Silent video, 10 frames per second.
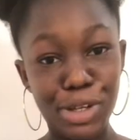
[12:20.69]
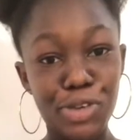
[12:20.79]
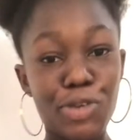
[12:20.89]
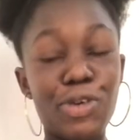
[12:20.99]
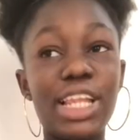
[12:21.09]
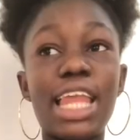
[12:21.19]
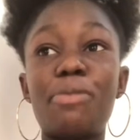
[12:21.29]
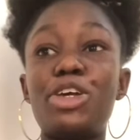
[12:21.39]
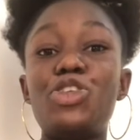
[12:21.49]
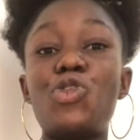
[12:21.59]
let me
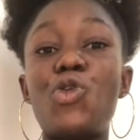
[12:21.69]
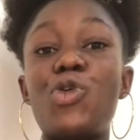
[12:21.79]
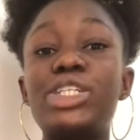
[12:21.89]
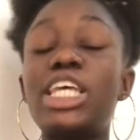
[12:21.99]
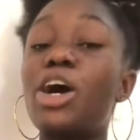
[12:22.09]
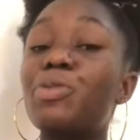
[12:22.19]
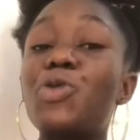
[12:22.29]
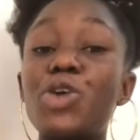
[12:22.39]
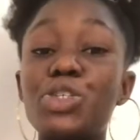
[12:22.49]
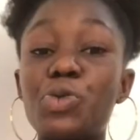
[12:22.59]
know, tell me what
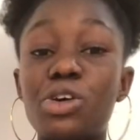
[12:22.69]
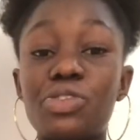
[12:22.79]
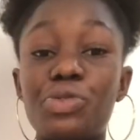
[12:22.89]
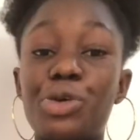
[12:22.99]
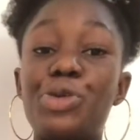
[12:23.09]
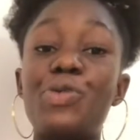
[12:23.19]
works for you.